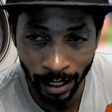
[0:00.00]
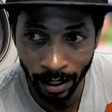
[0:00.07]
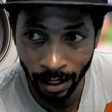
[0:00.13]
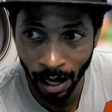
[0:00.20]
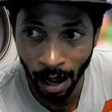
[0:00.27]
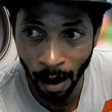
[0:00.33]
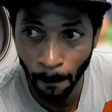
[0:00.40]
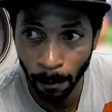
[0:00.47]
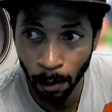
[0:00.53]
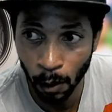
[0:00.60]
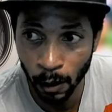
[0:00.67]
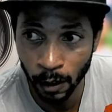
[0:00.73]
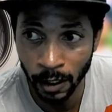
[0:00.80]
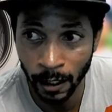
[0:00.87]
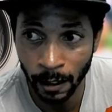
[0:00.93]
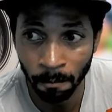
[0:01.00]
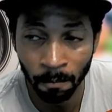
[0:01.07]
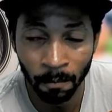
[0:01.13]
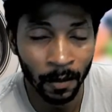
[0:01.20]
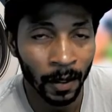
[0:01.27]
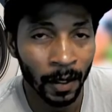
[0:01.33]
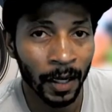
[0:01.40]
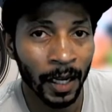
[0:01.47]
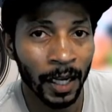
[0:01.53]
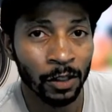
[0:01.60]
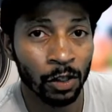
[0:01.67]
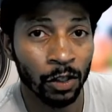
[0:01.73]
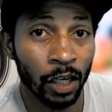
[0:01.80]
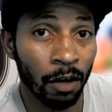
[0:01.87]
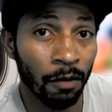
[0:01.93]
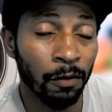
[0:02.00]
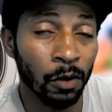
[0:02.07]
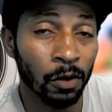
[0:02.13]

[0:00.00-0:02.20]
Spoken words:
I'll pause it so y'all folks